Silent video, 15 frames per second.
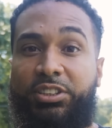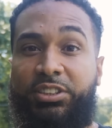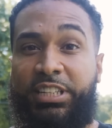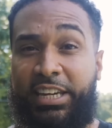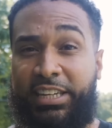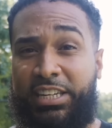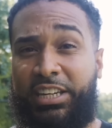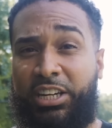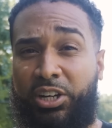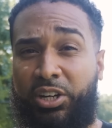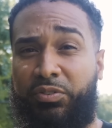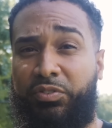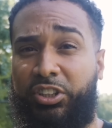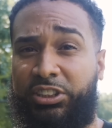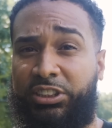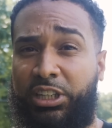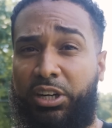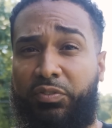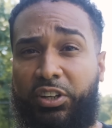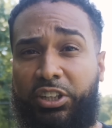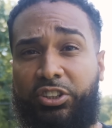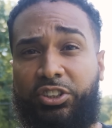taking care of
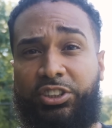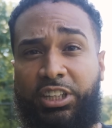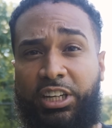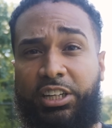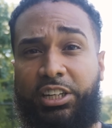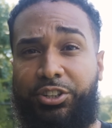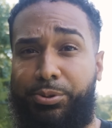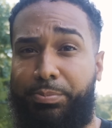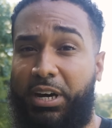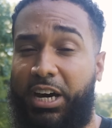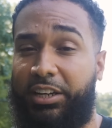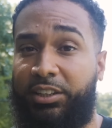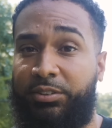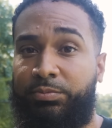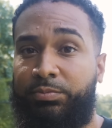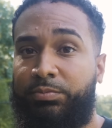yourself and your skin and your body.